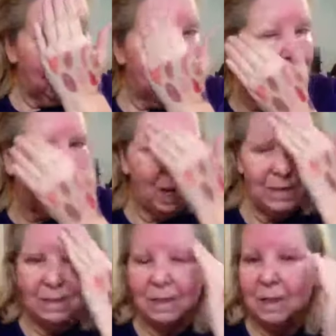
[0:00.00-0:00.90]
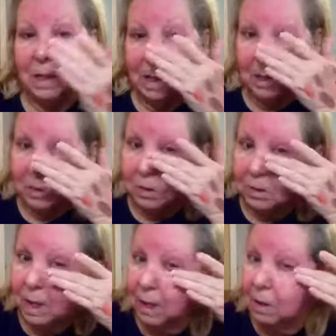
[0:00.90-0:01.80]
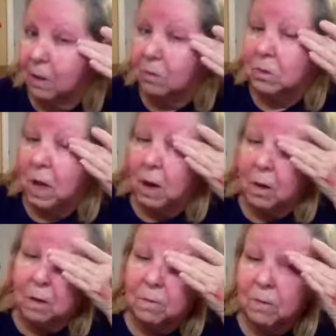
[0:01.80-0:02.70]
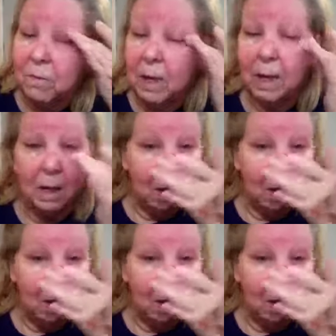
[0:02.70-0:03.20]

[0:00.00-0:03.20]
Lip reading: And basically, it just kind of goes all over my